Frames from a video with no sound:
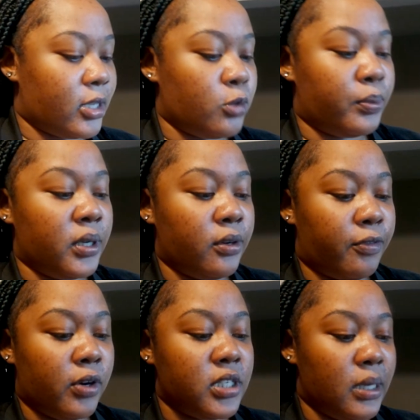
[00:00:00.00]
to put in the
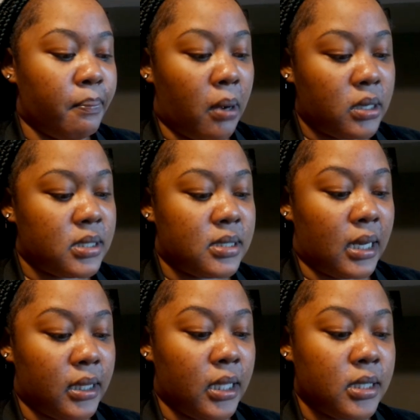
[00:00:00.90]
fridge in boxes
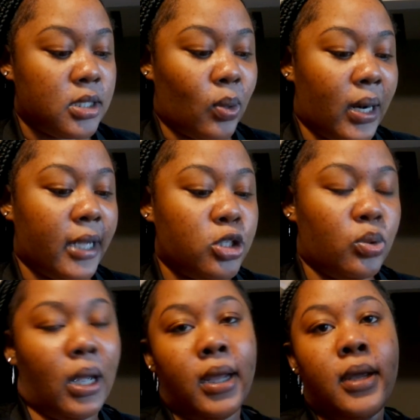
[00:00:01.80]
like this. So I like to
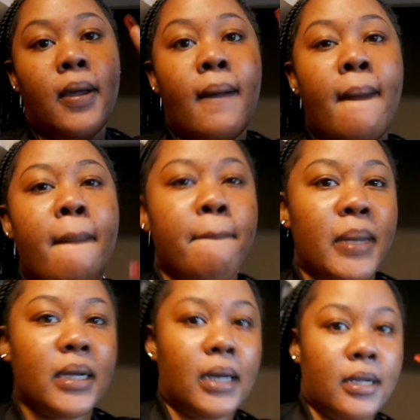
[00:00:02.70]
like
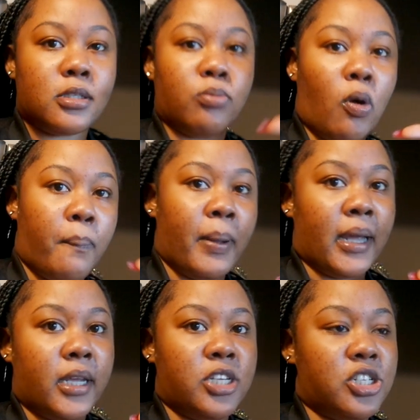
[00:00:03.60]
make like small
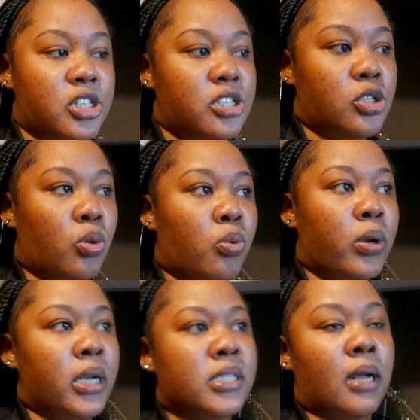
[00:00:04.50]
packages so
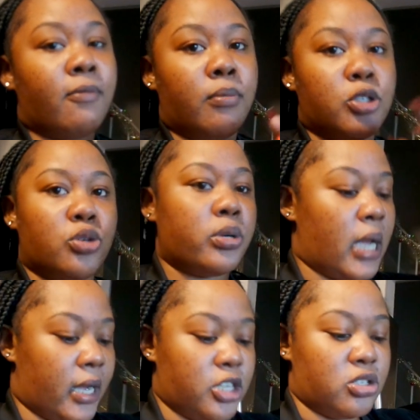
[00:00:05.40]
when it's time for me to cook it,
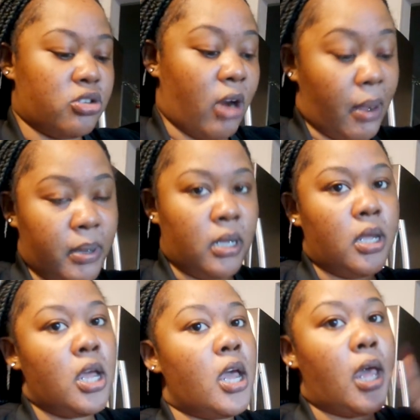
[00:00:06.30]
I can just grab it
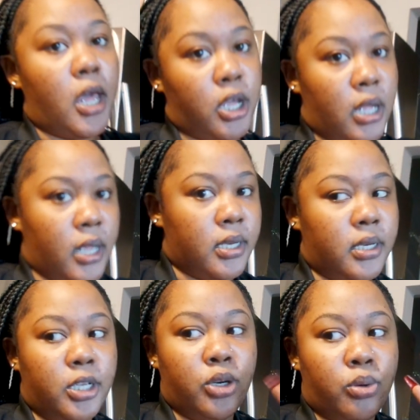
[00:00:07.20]
and
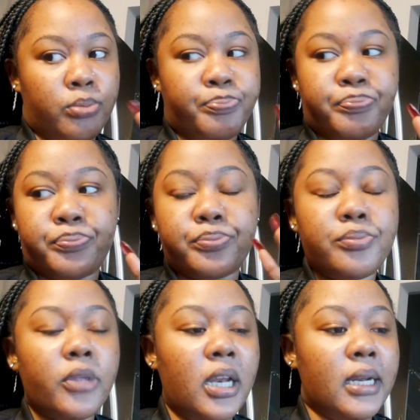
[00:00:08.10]
you know,
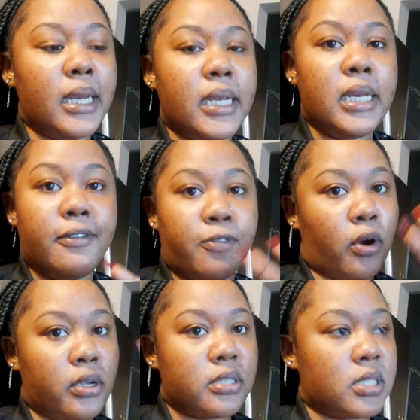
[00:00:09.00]
let it
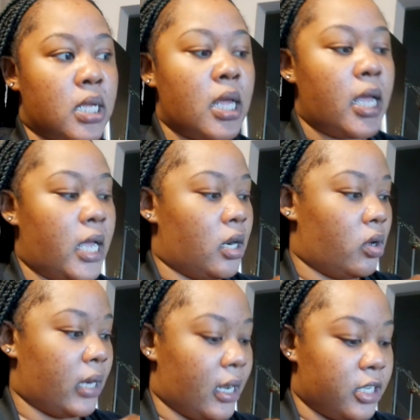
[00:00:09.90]
defrost and all
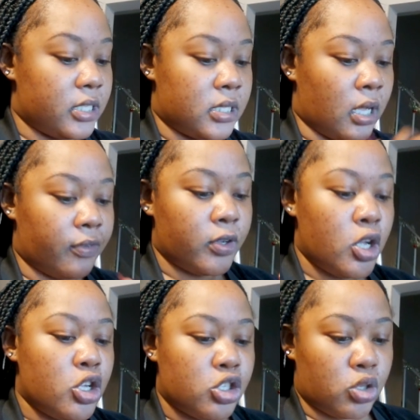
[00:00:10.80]
that good stuff.
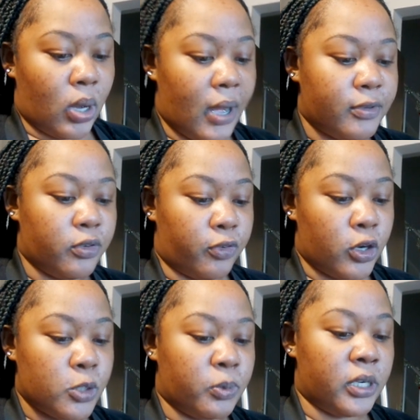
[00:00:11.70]
So I have to
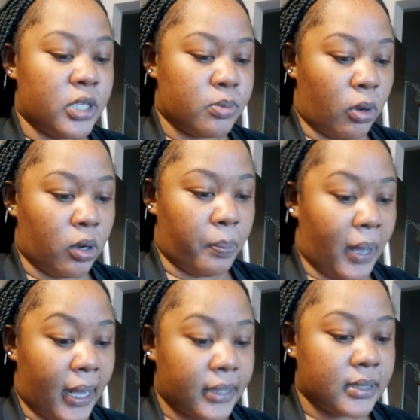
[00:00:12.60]
first put it in smaller
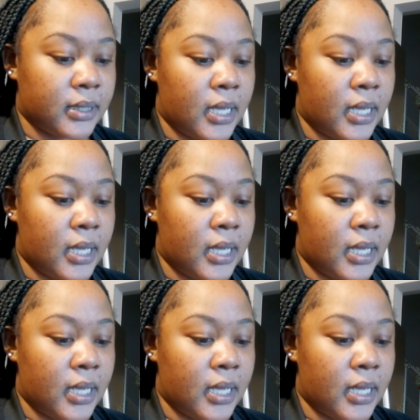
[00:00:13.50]
packs